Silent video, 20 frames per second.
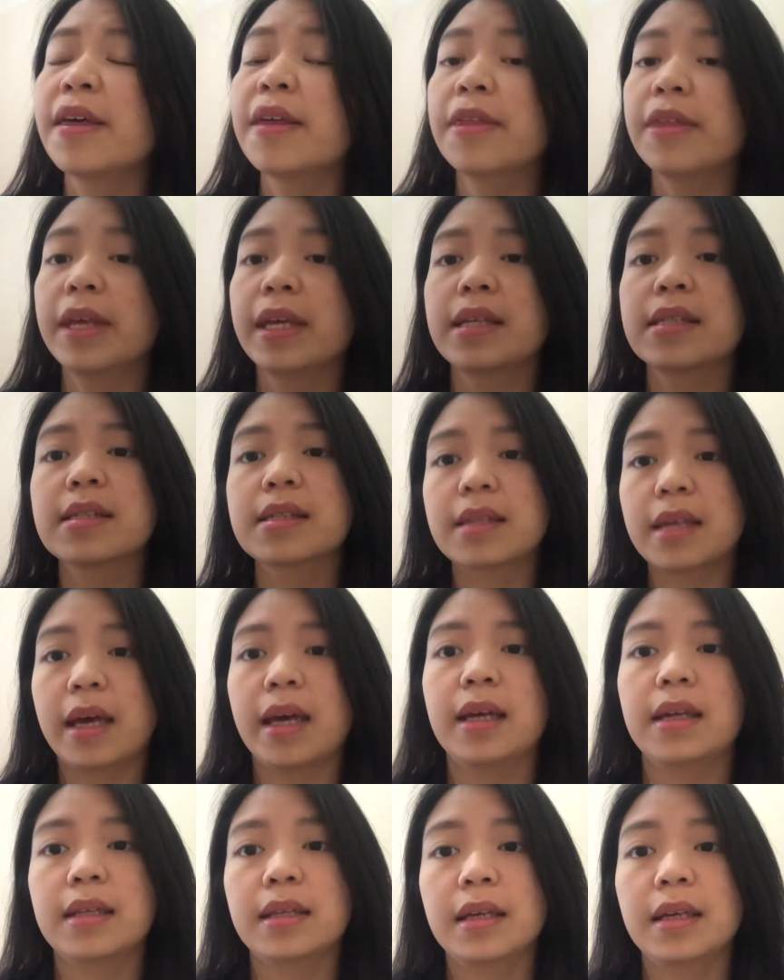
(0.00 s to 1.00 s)
things
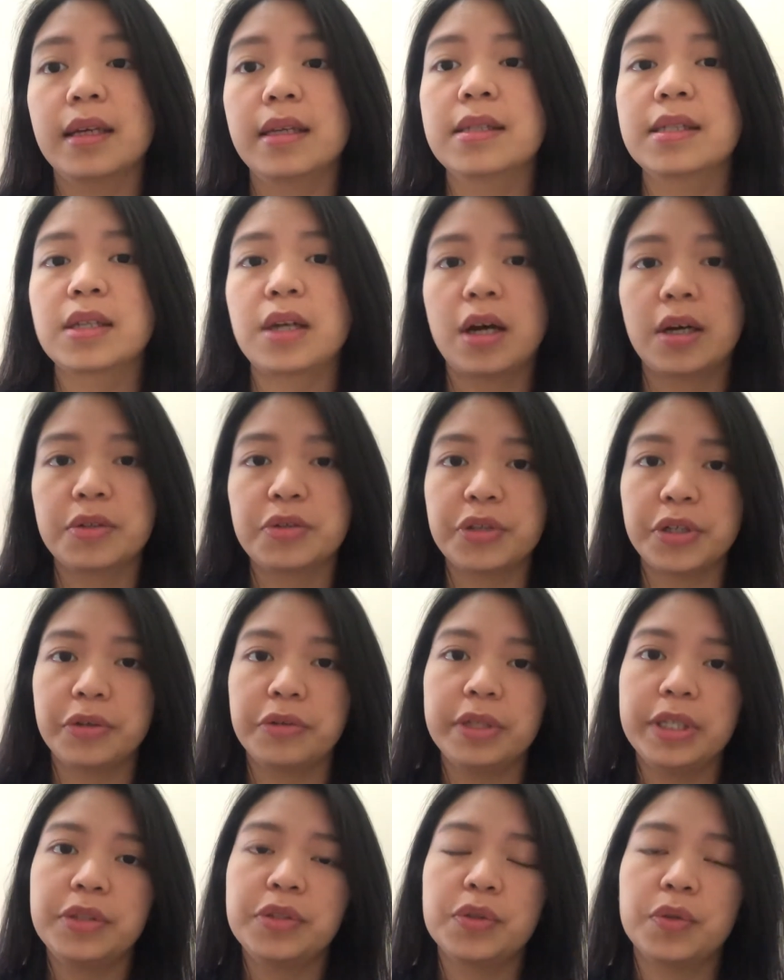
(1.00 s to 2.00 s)
that is
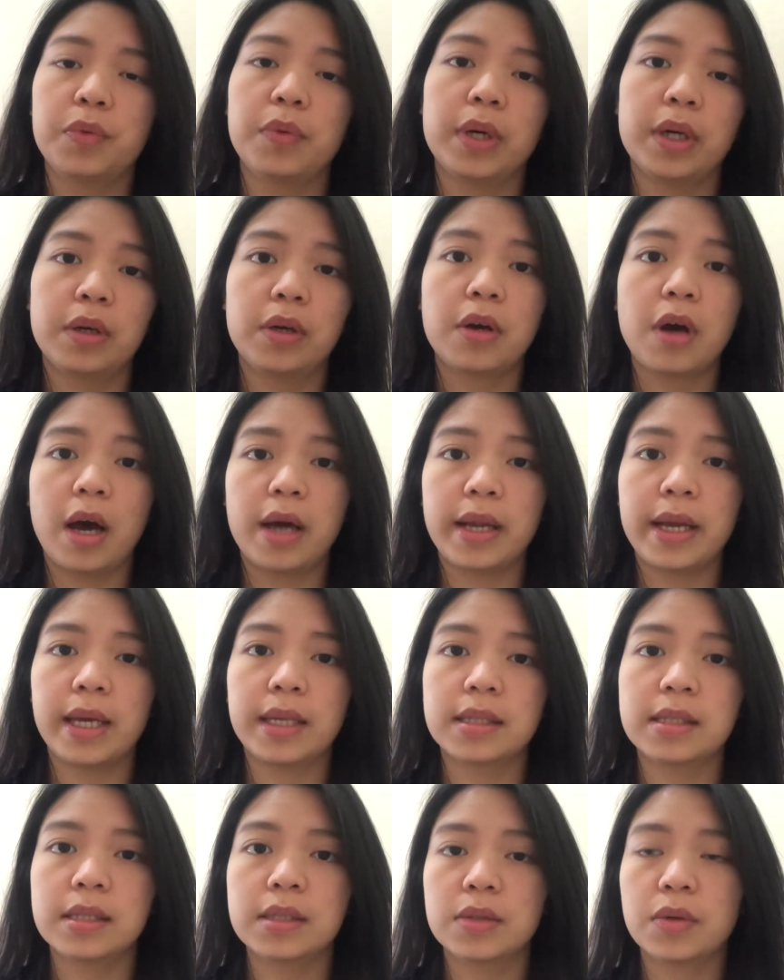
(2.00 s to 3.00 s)
contrary to what God
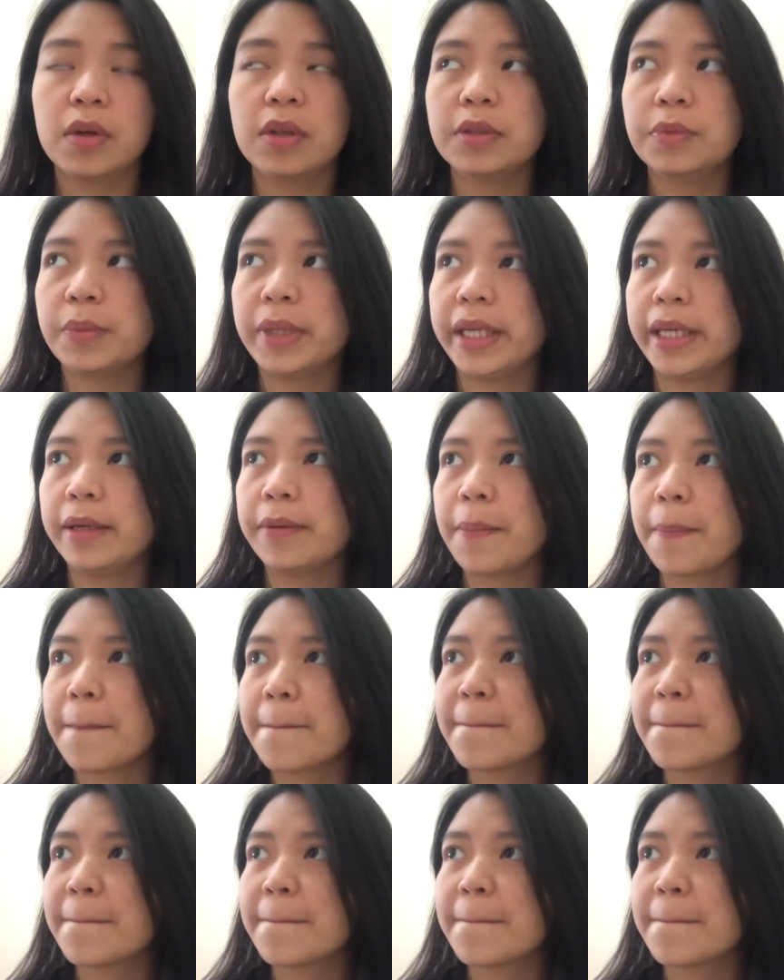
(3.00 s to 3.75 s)
has told me.